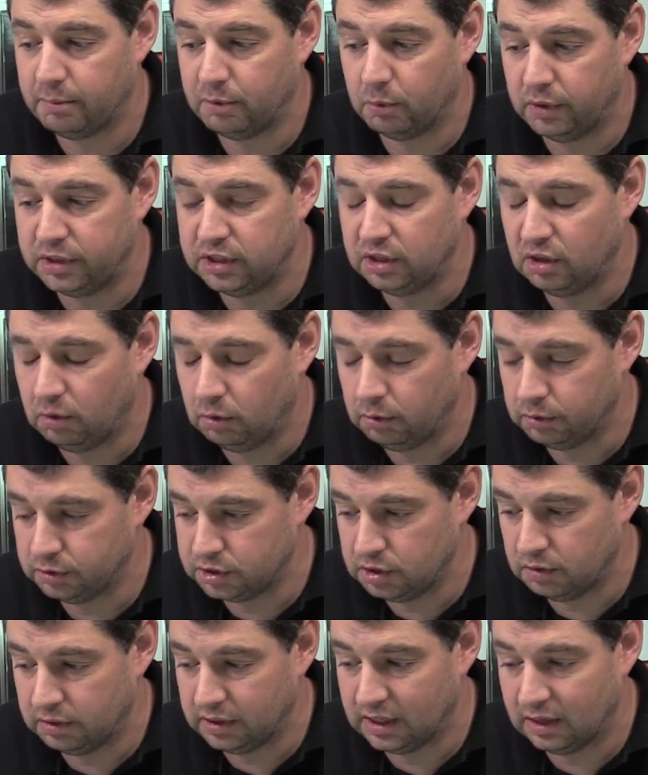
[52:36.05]
But when you're
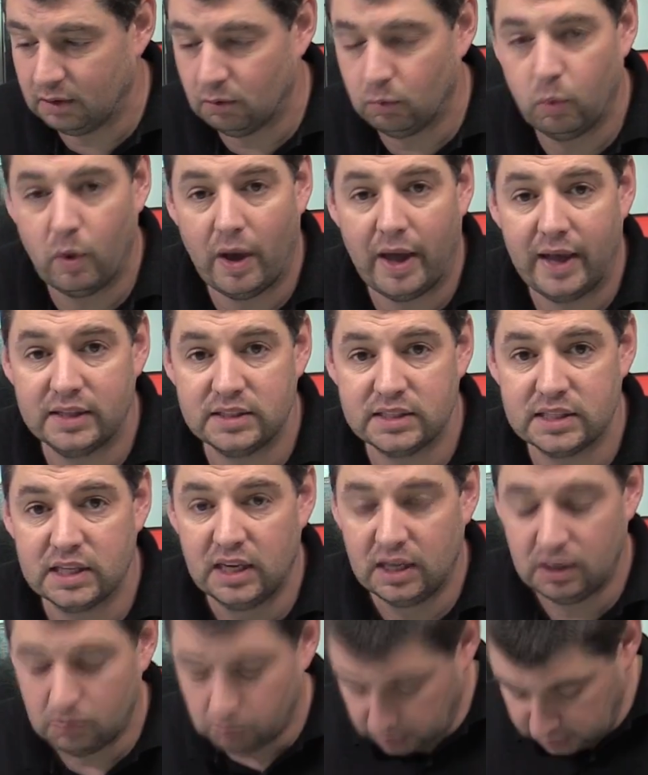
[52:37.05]
doing it wet,
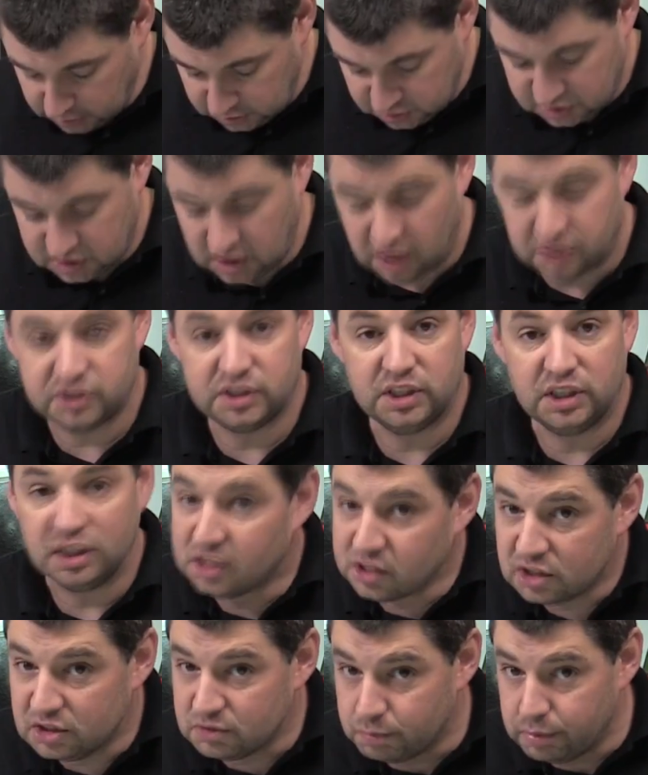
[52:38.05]
when it's dusty, you
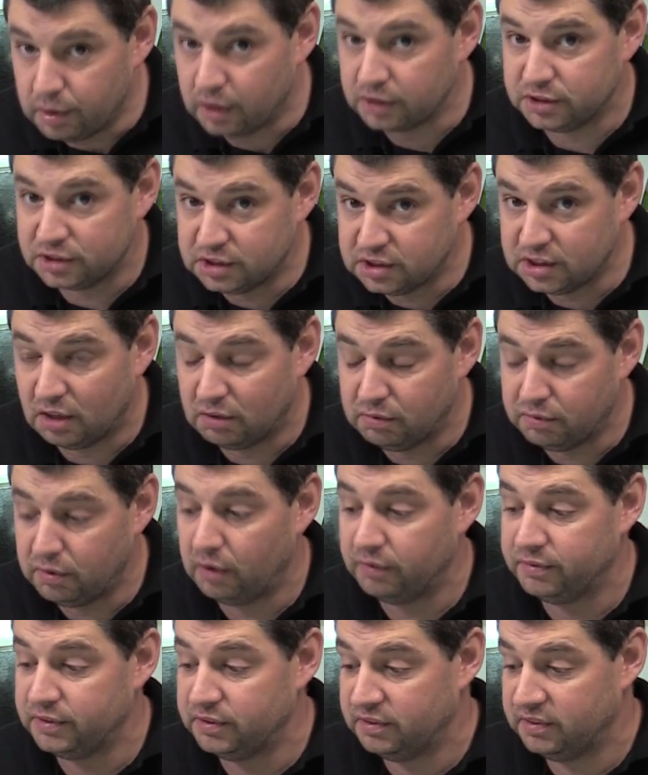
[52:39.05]
can just brush yourself
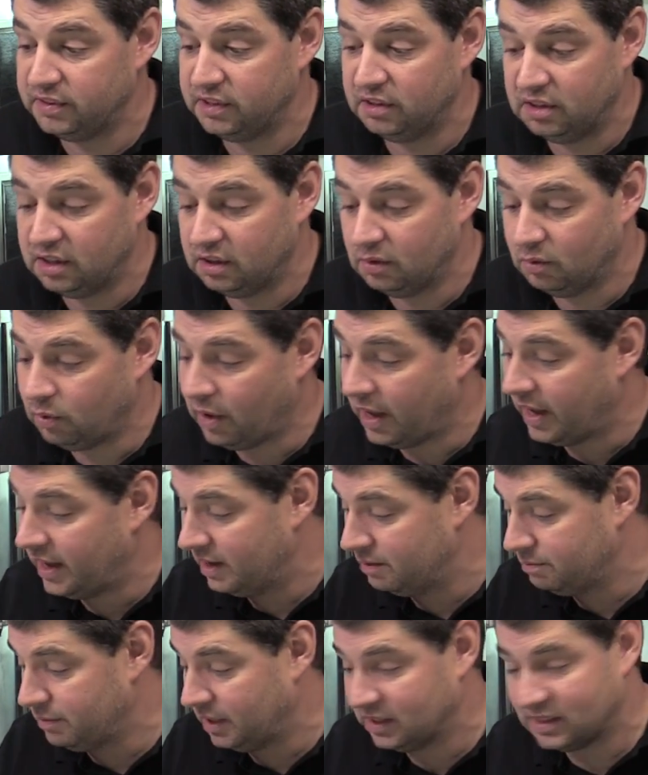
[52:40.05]
off. If you're doing it wet,
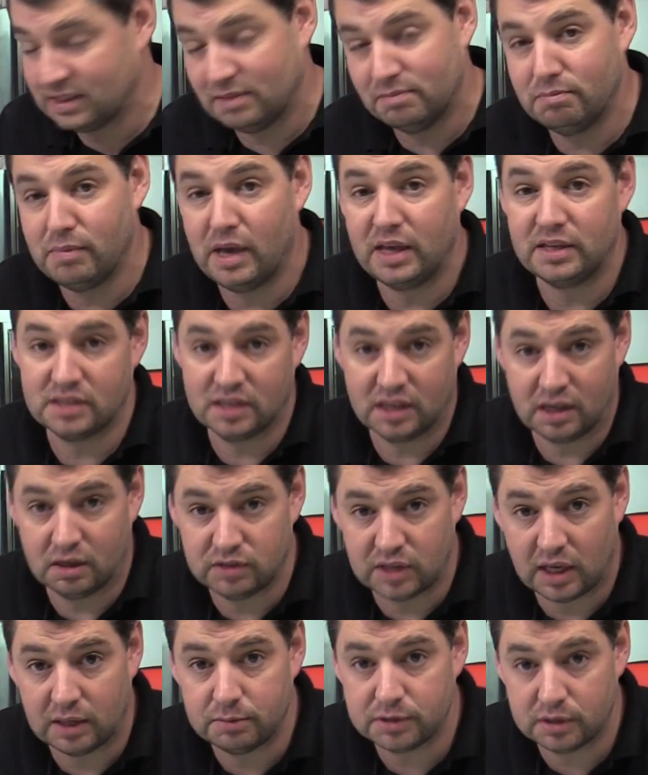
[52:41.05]
it makes a mess and
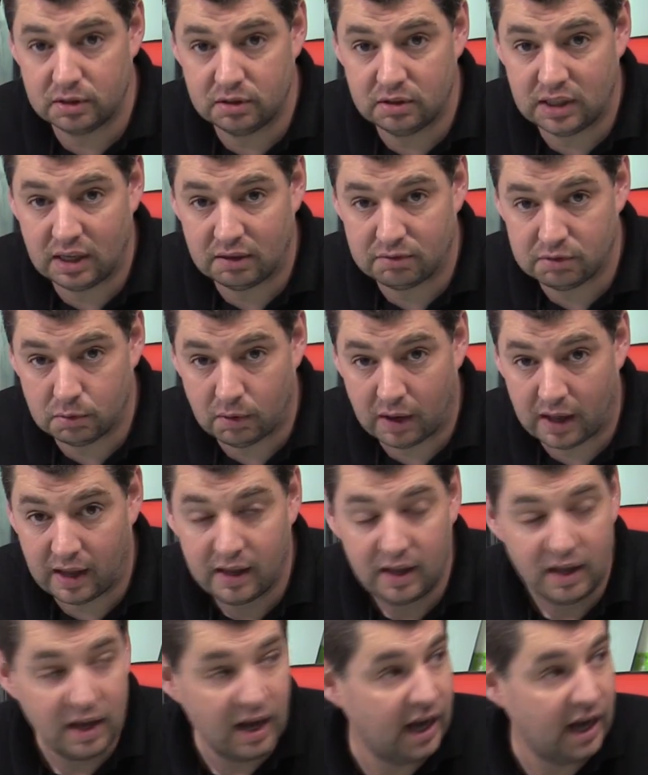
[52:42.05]
goes absolutely everywhere.